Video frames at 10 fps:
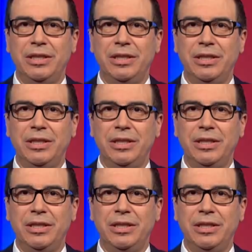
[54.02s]

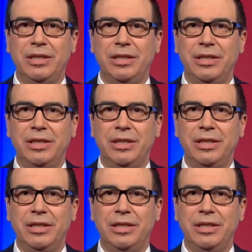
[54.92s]

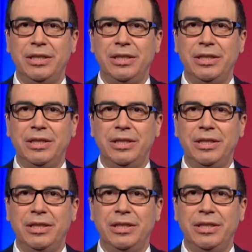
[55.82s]

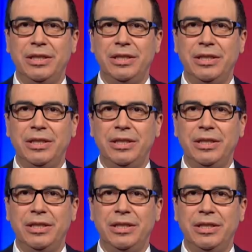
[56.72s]

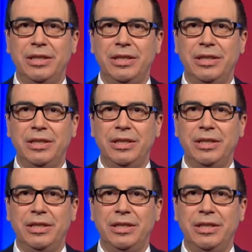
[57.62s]

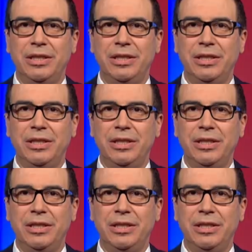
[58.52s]

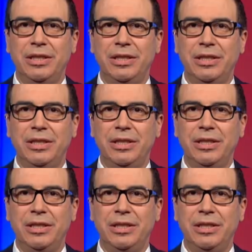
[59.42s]
(silent)